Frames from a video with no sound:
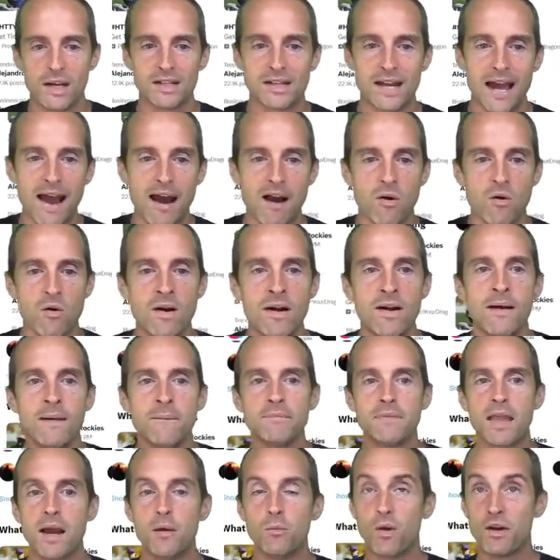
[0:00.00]
now.
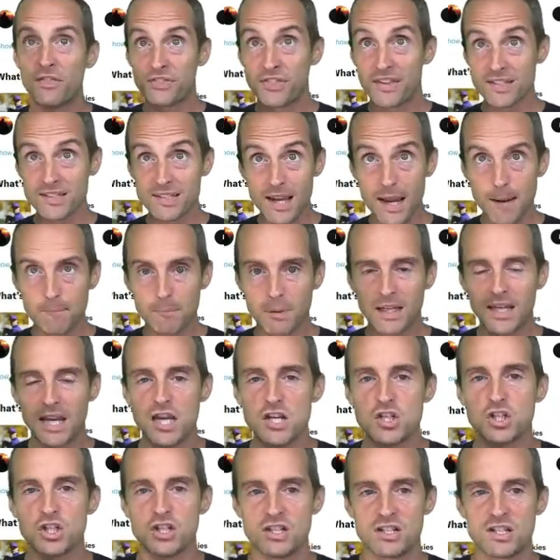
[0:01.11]
And what this
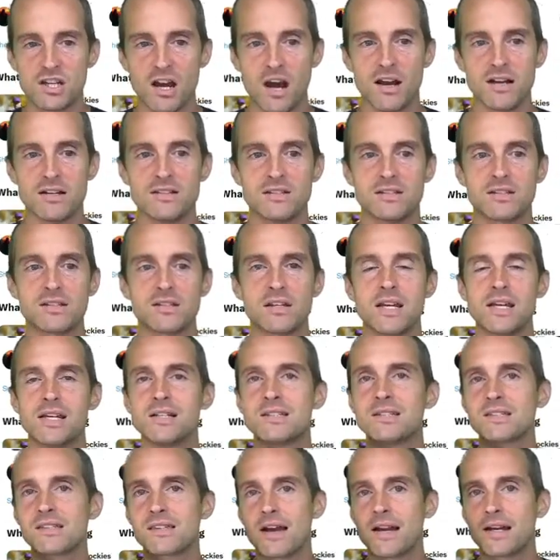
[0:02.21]
application does,
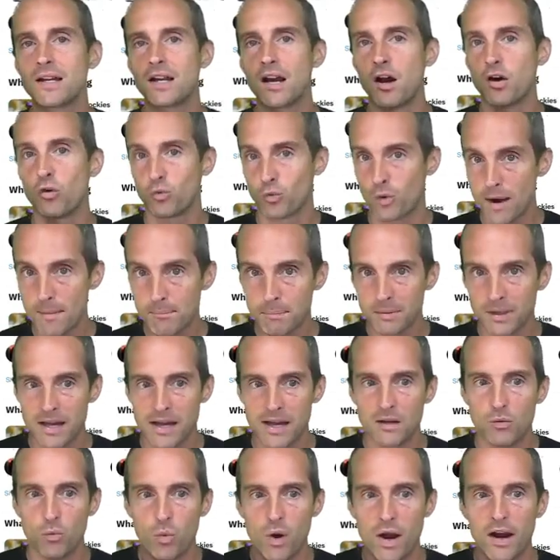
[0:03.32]
it's like a
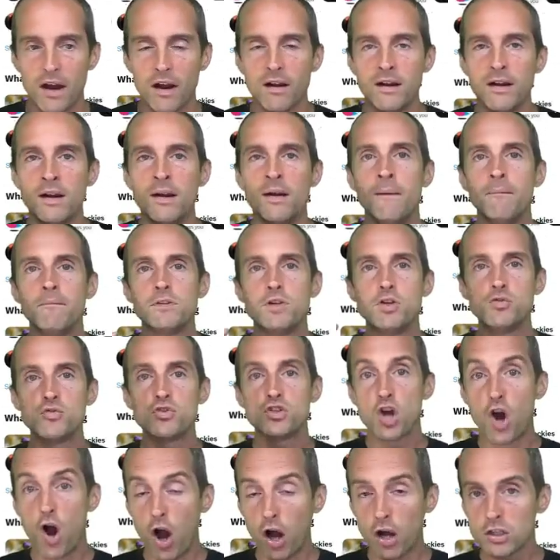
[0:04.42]
Replit where you
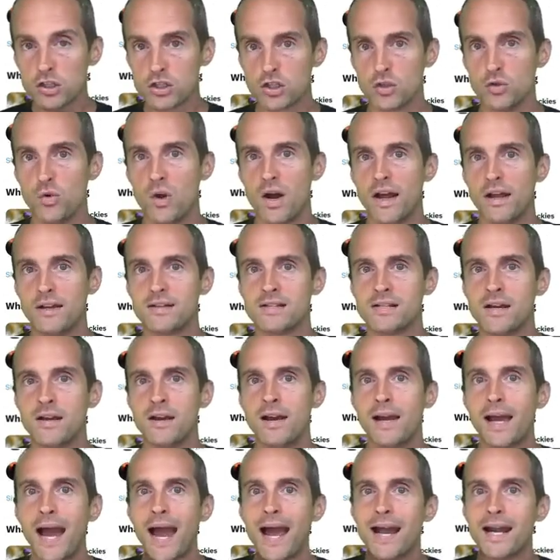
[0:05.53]
talk to it
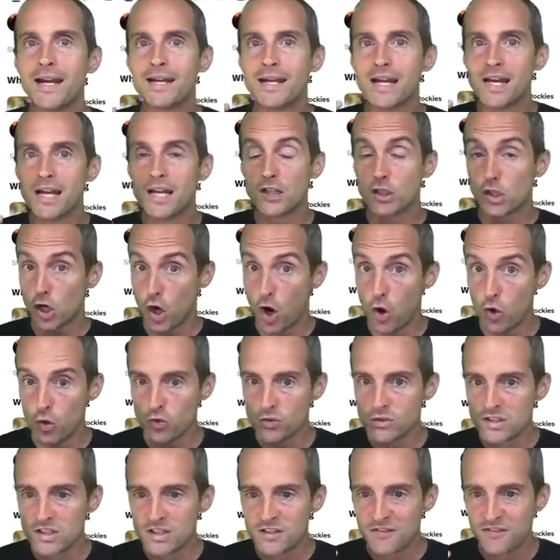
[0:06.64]
and it
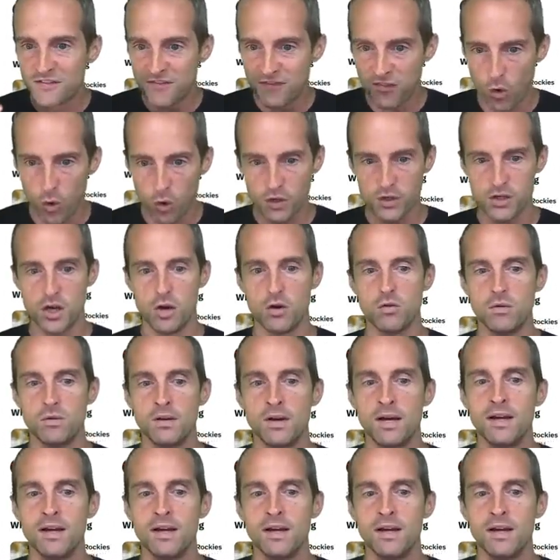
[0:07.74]
codes for you.